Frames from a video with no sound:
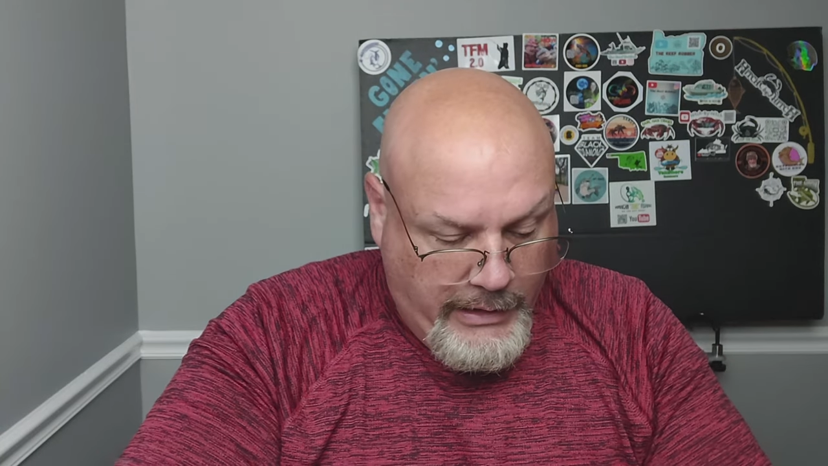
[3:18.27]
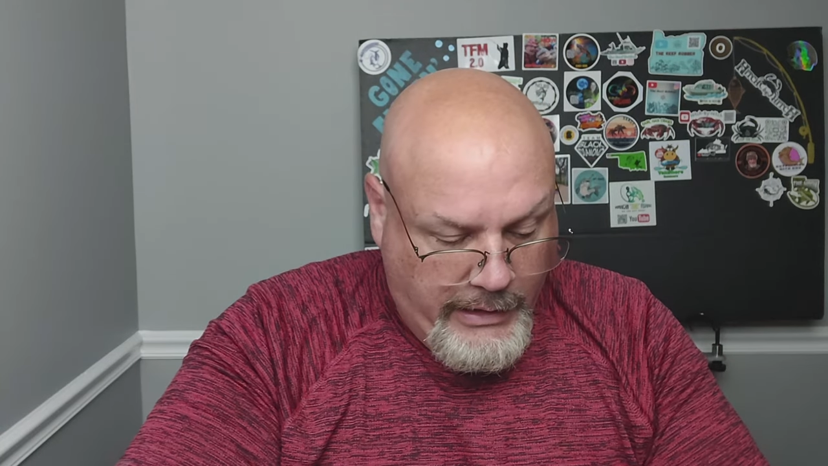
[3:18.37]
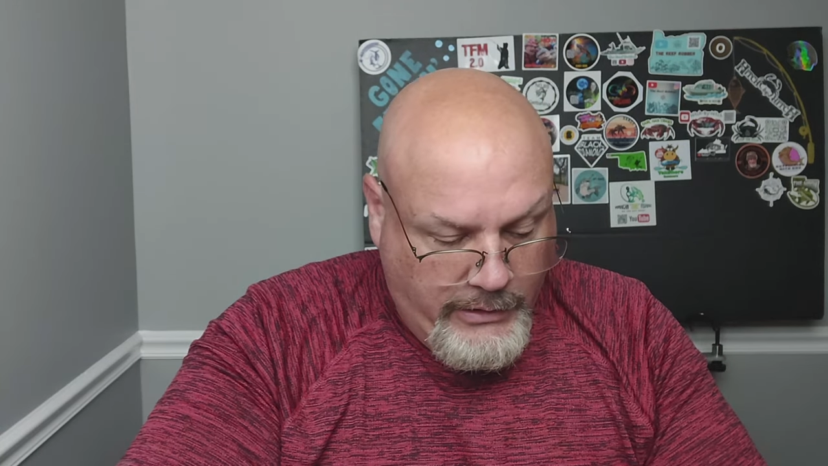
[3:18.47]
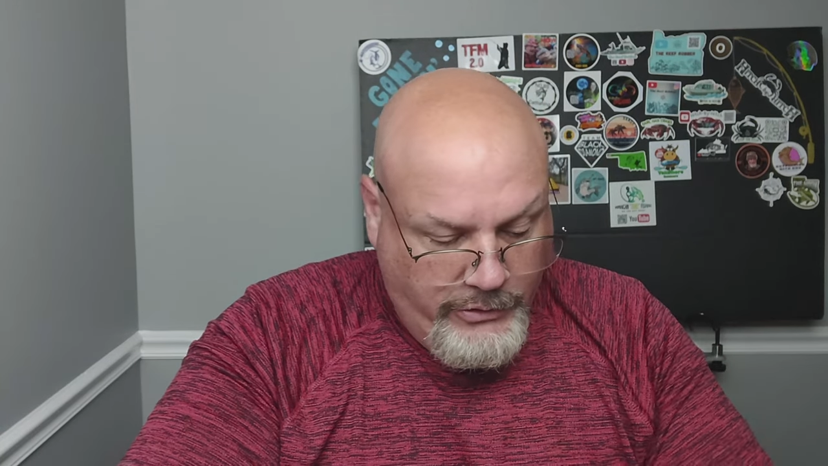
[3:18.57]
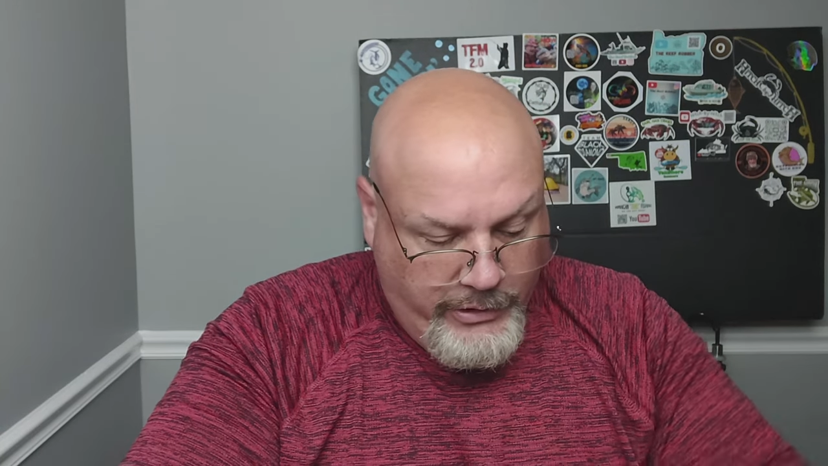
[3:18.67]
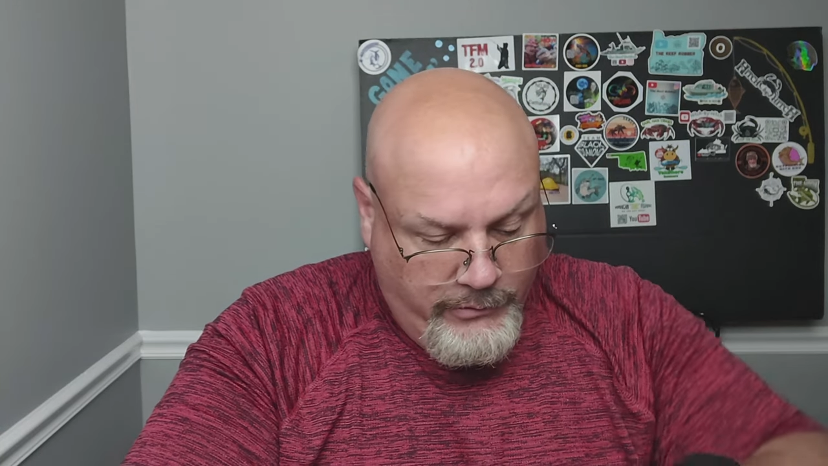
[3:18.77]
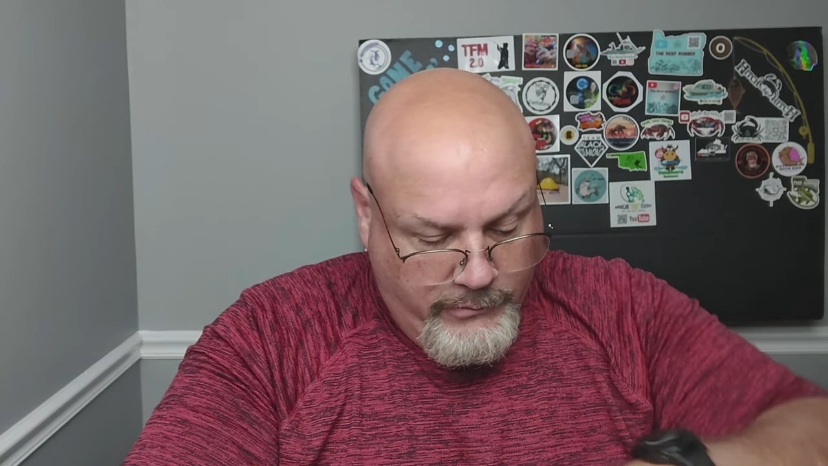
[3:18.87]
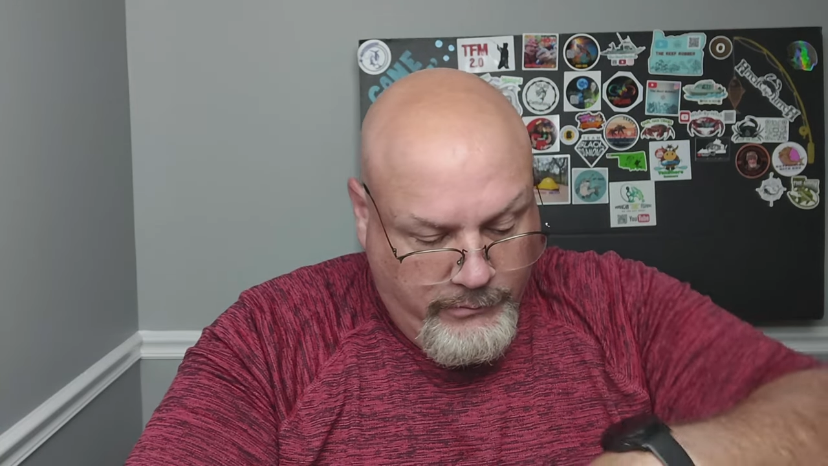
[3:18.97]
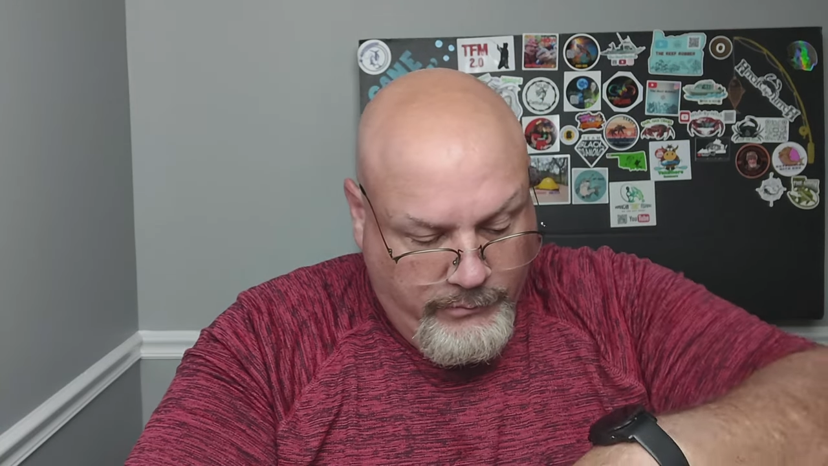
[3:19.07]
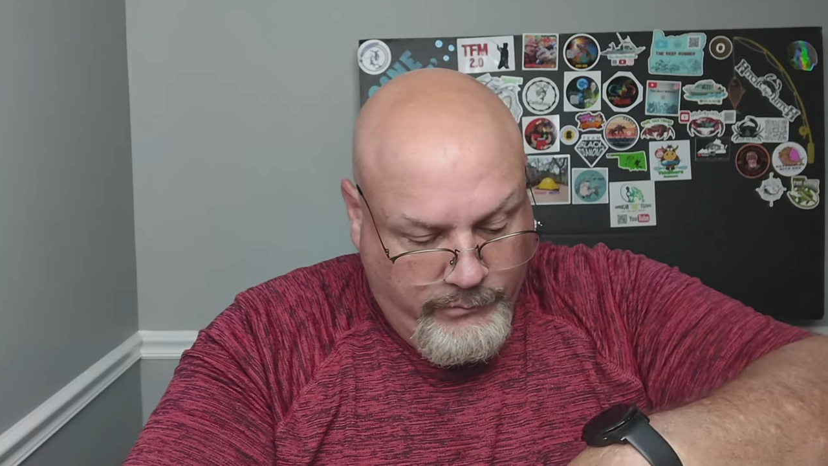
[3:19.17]
and you
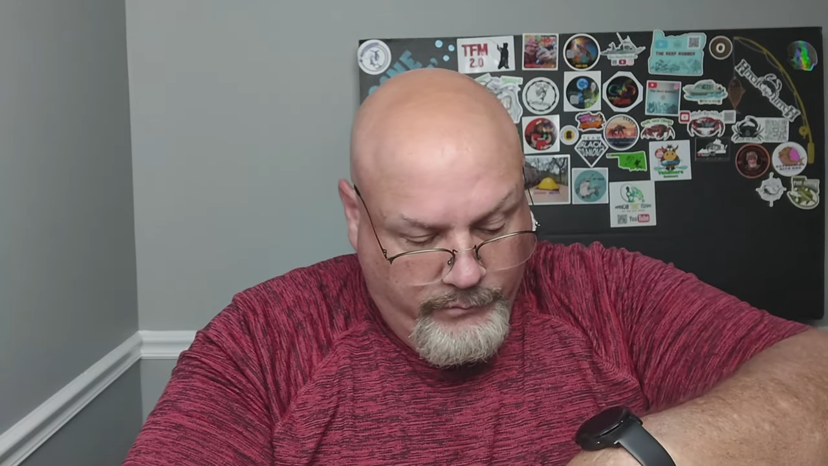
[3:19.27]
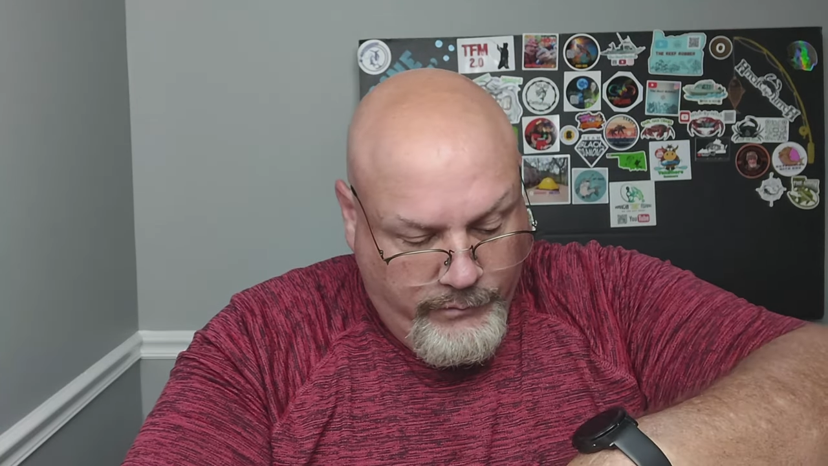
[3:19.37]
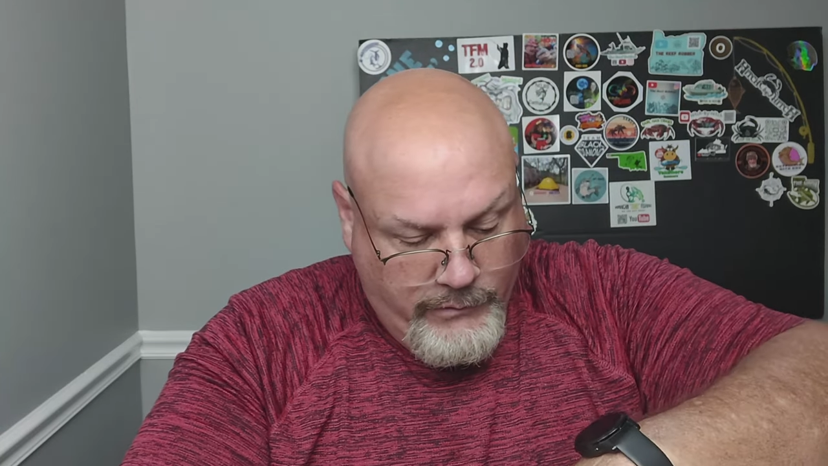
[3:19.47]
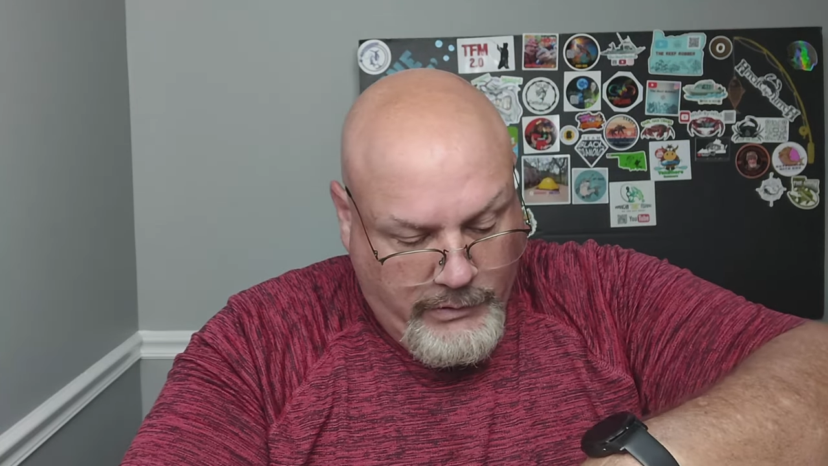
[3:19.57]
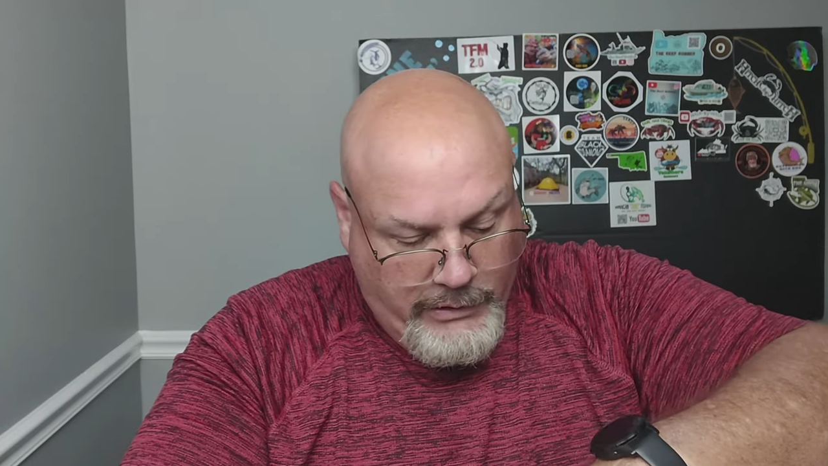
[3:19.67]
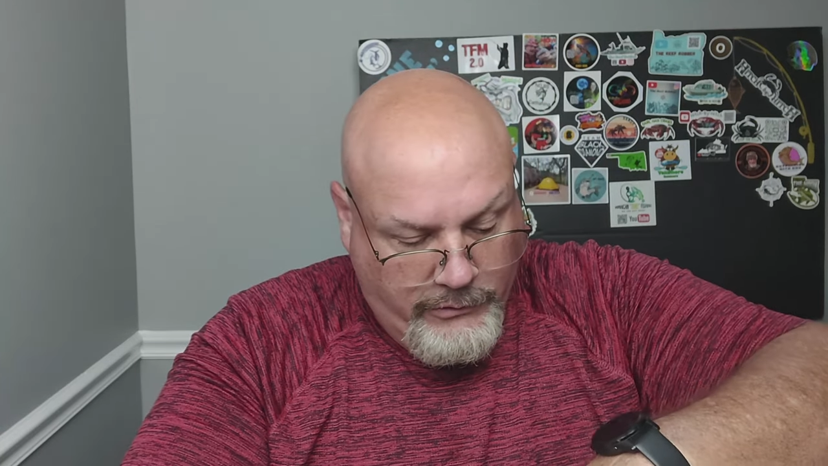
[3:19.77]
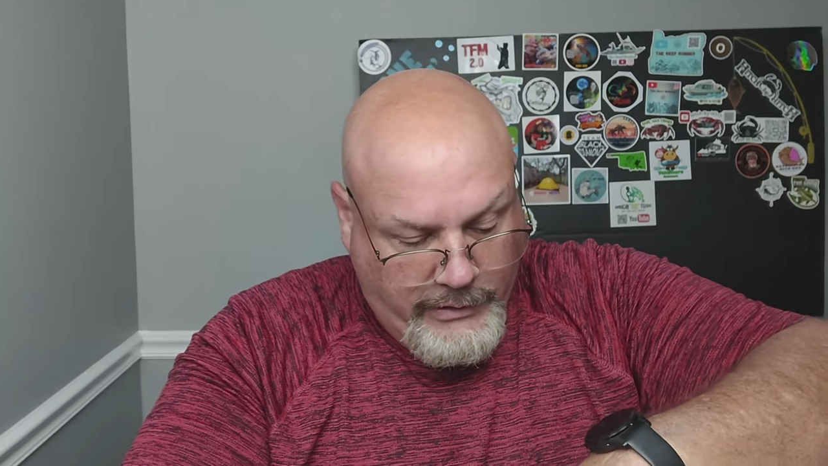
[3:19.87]
can you know,